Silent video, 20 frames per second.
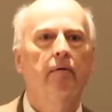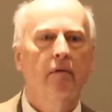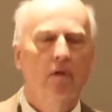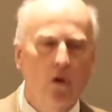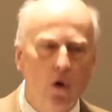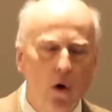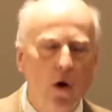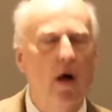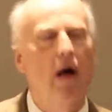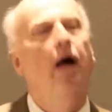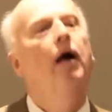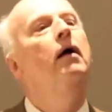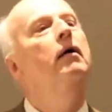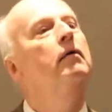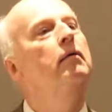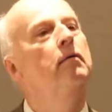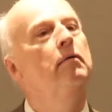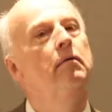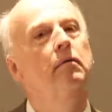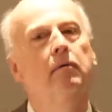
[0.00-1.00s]
law,
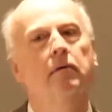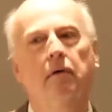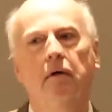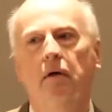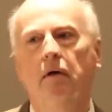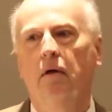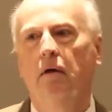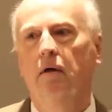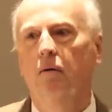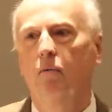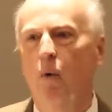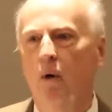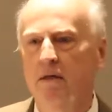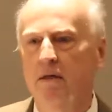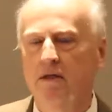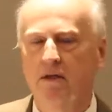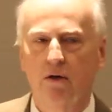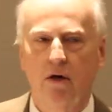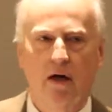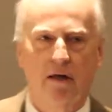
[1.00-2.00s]

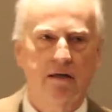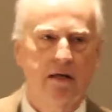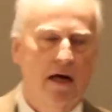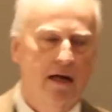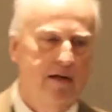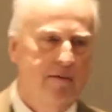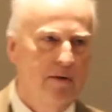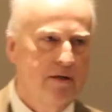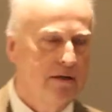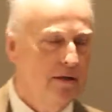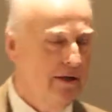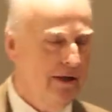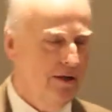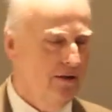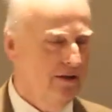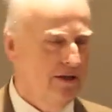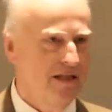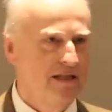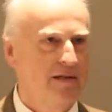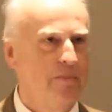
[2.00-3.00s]
once an autonomous
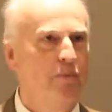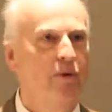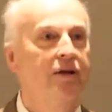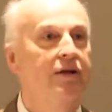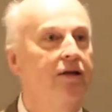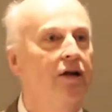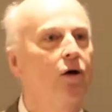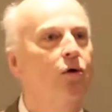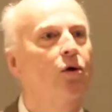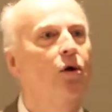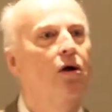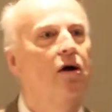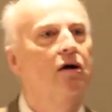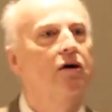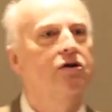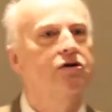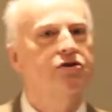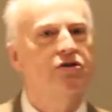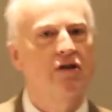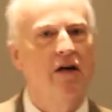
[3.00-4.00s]
legal discipline, no
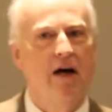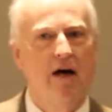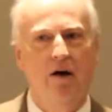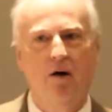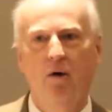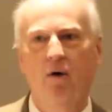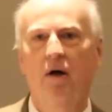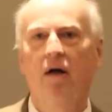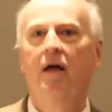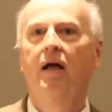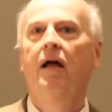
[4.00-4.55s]
longer so,